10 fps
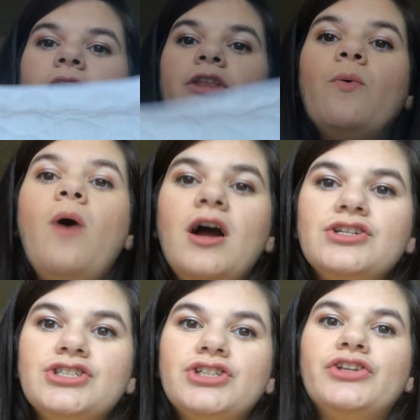in the
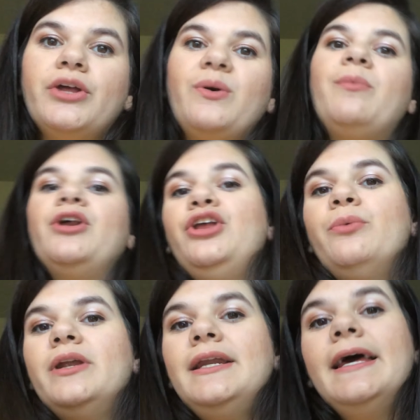wash, and then we put a new
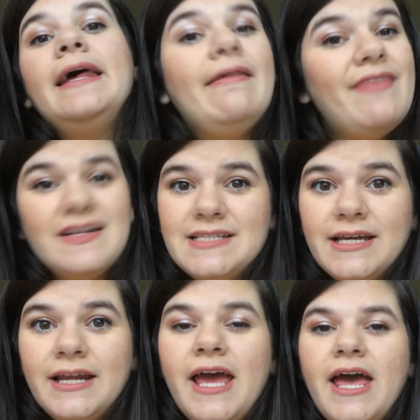one, and that's
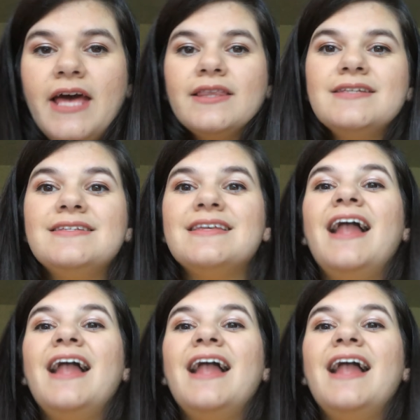it. This is a